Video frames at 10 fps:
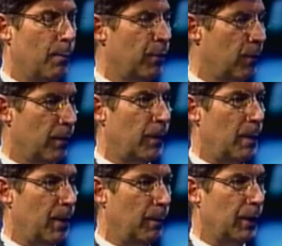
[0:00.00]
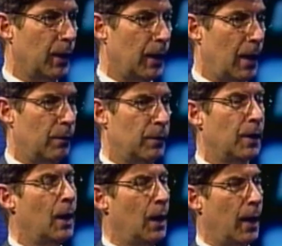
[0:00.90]
I'm a certified public accountant,
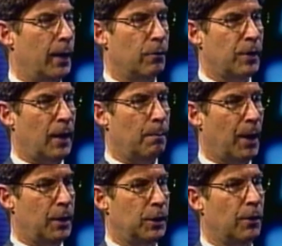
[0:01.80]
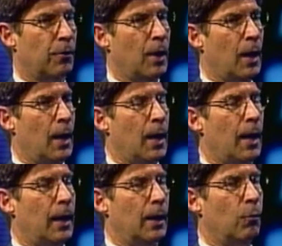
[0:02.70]
I understand budgets.
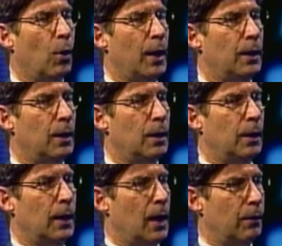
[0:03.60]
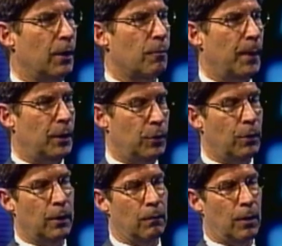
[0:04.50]
And what the county has been
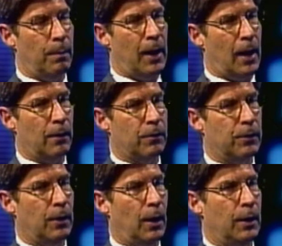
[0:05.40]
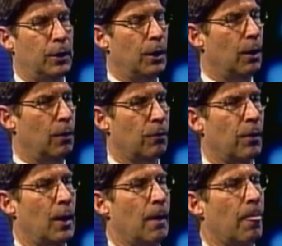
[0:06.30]
doing over the past years
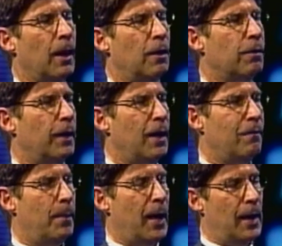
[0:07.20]
is they've